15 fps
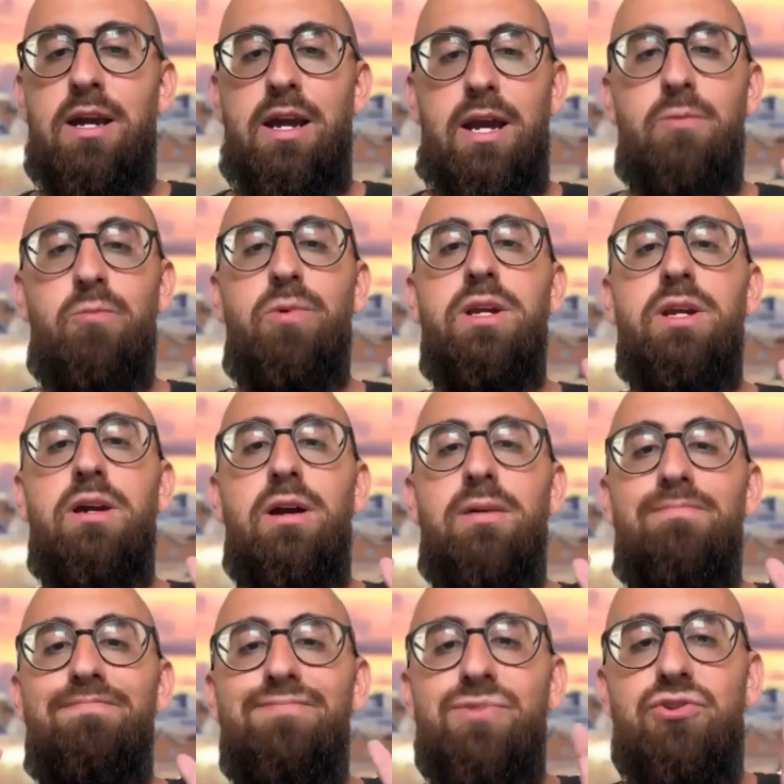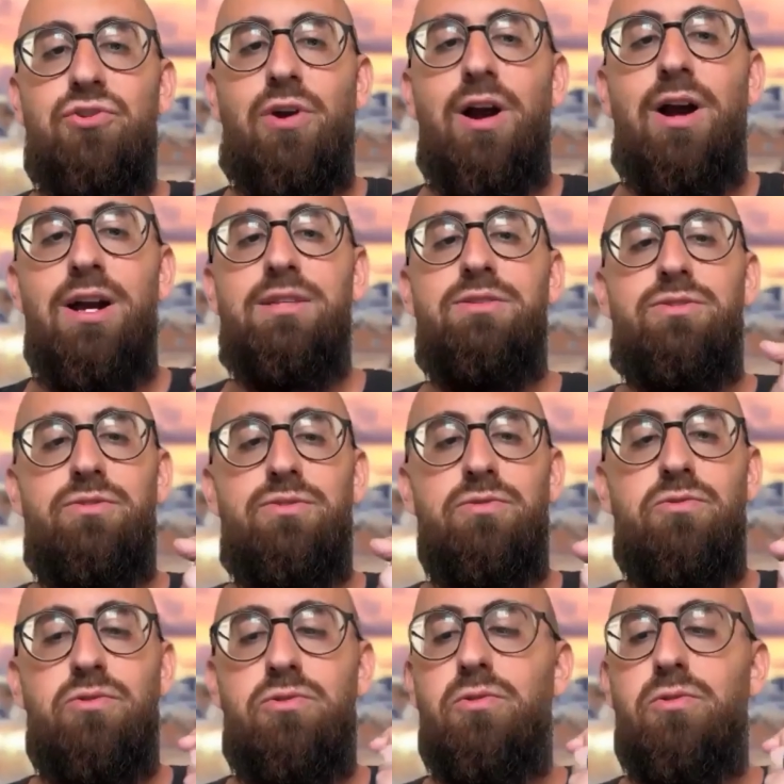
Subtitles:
and we try to